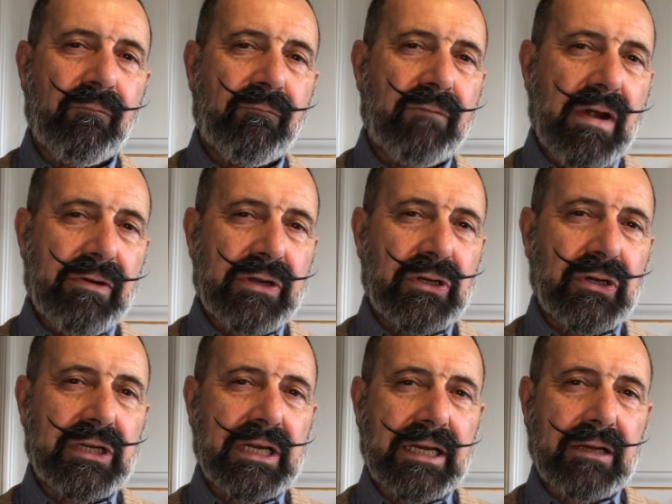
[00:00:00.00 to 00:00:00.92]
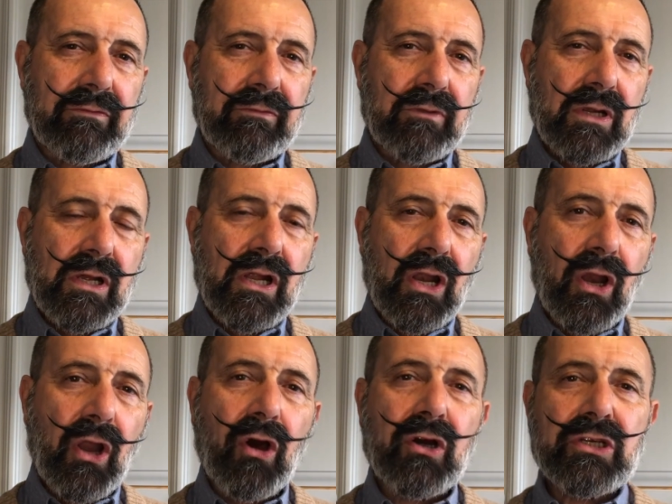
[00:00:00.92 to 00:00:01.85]
very good at
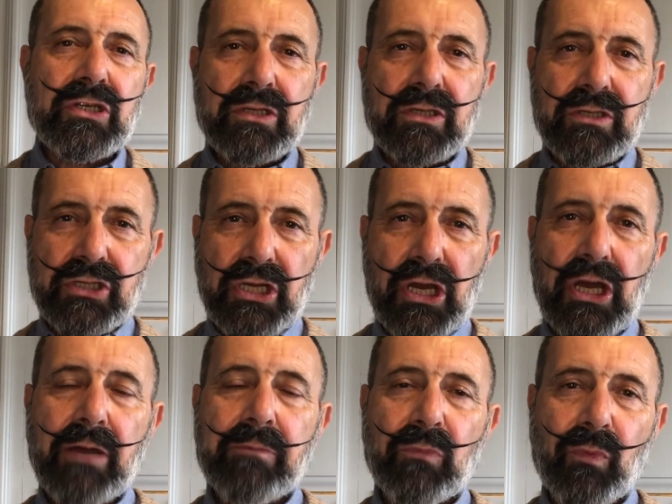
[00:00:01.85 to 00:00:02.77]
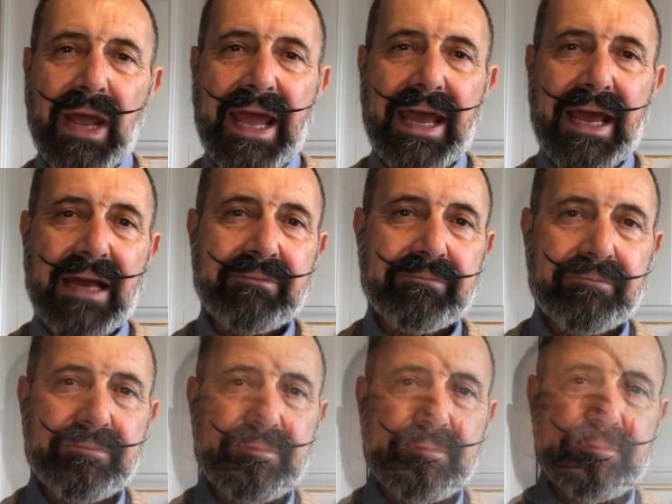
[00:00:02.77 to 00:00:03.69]
long-term wear.
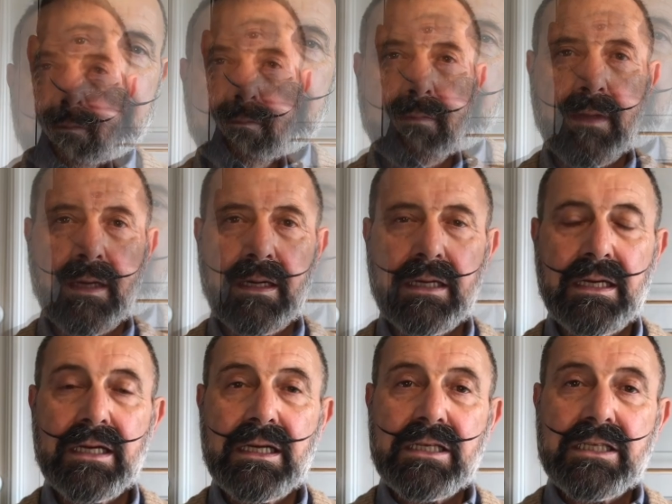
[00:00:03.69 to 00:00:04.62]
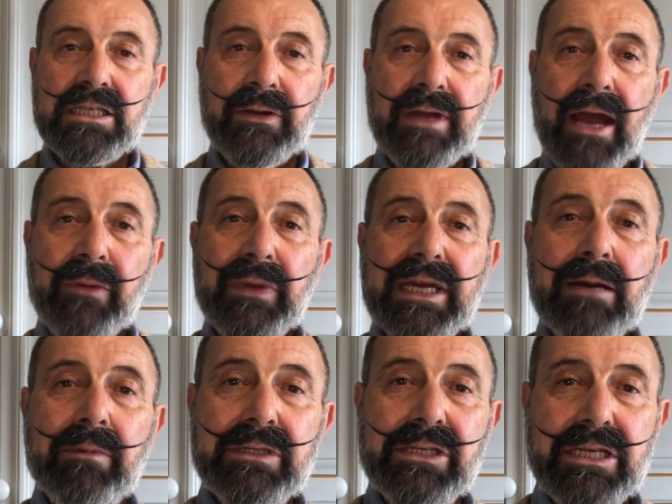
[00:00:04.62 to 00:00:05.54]
So now we
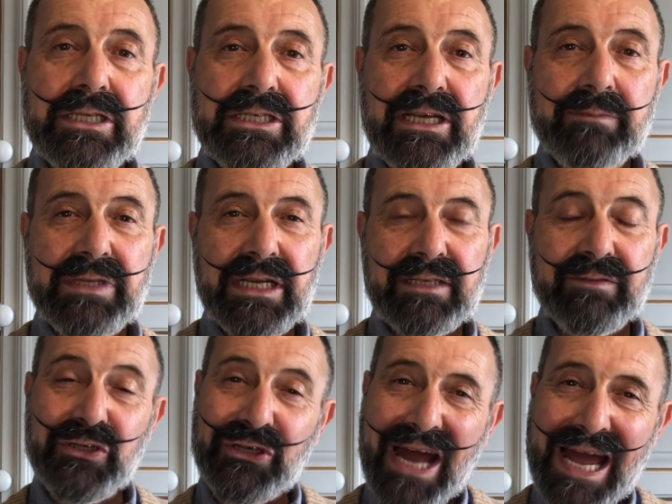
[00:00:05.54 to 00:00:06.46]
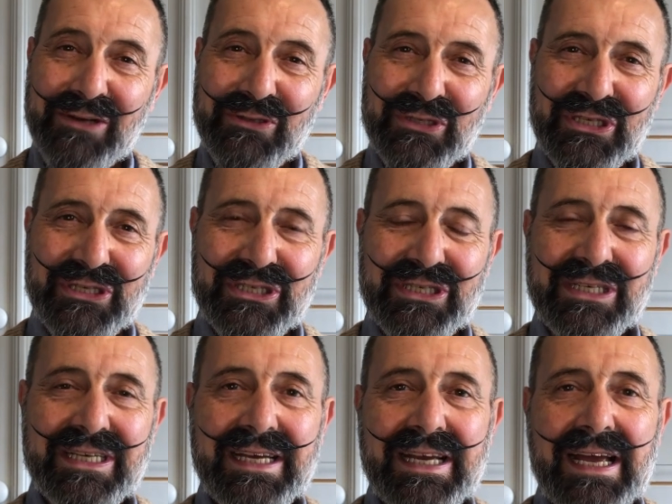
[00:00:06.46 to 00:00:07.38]
come on to the subject of trousers,
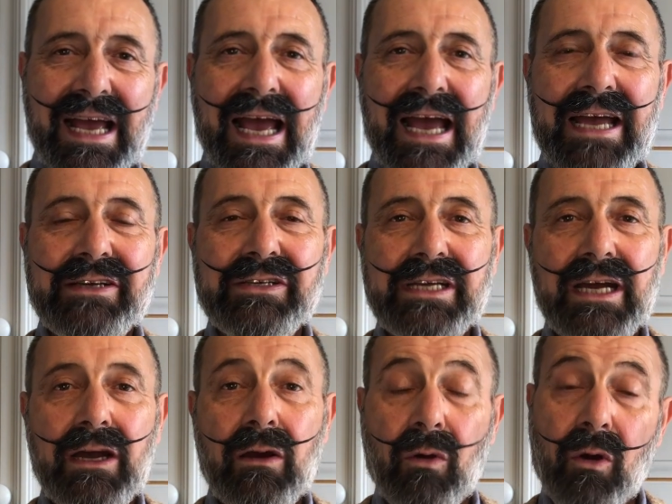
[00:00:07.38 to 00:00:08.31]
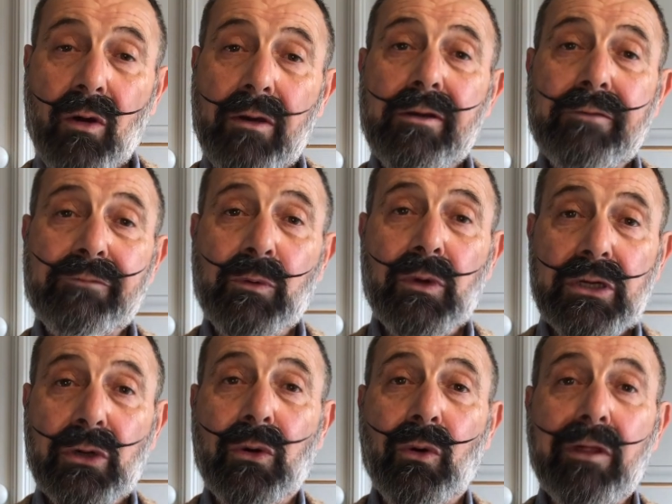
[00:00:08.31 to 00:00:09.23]
and or if you want to
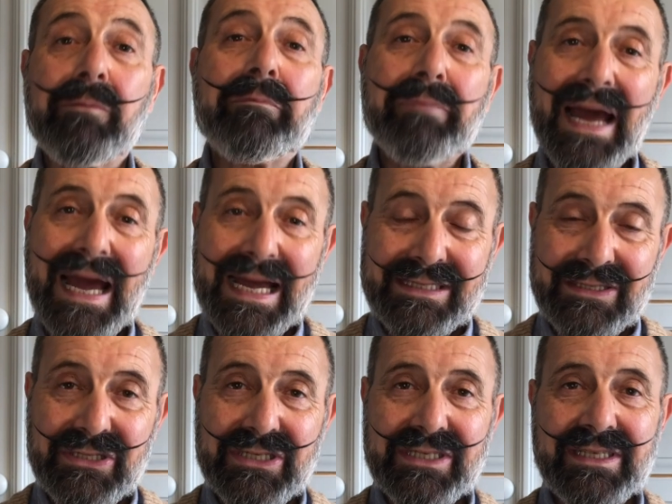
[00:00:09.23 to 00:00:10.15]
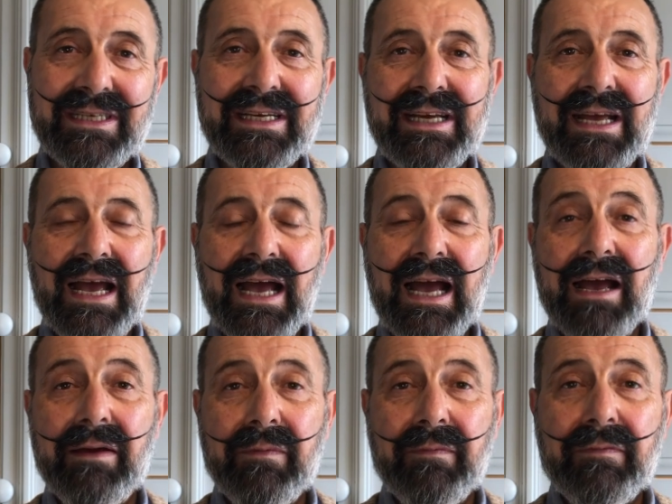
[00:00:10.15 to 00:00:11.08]
call them pants.
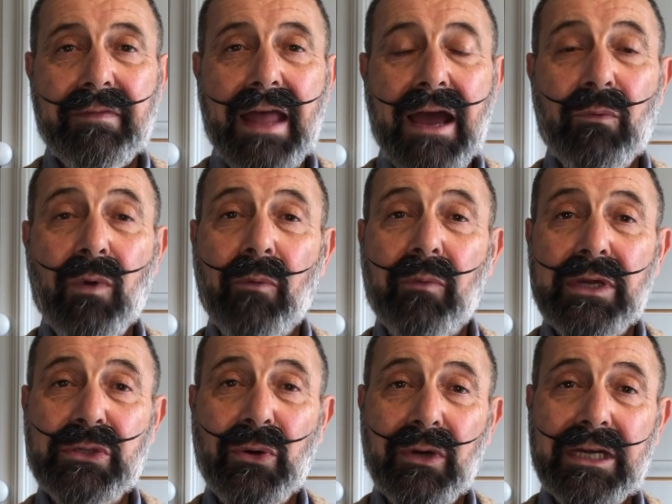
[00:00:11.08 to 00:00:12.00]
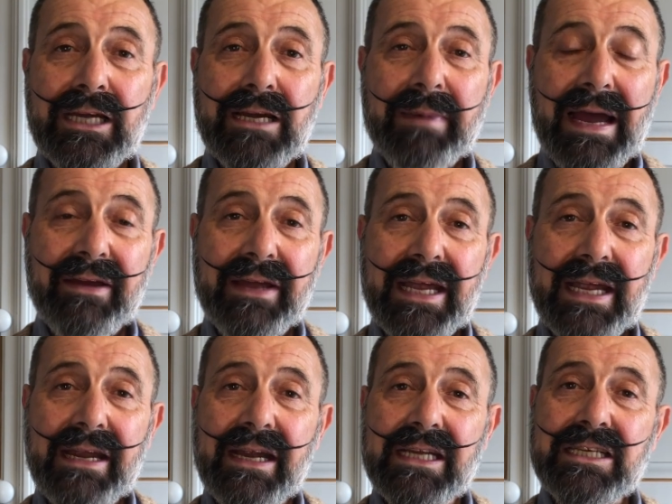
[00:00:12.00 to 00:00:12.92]
Now what we're talking about
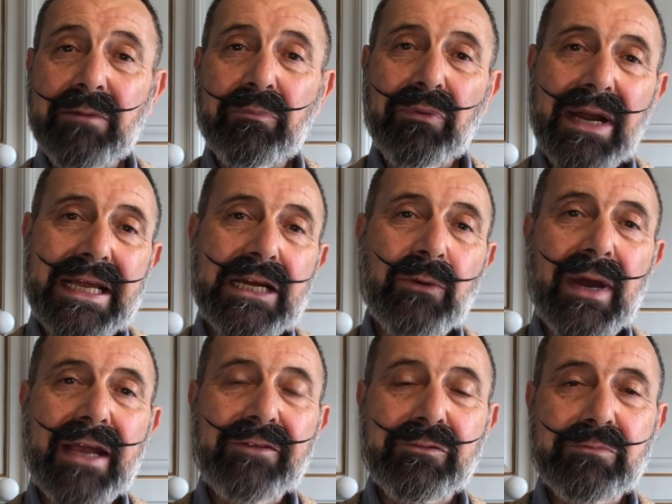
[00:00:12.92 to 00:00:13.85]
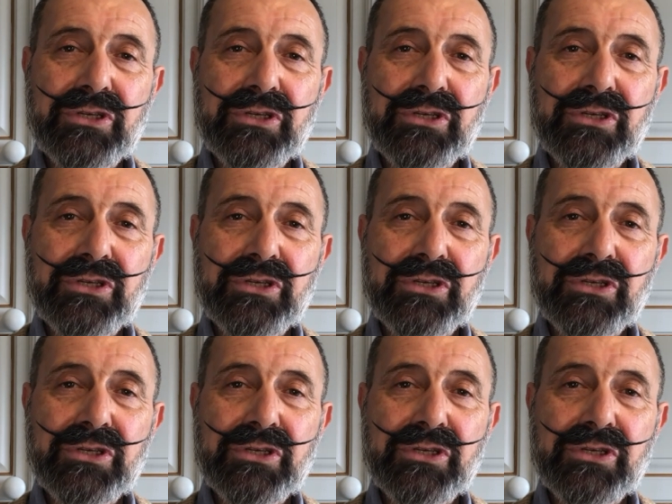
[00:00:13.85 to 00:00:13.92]
here is the break away from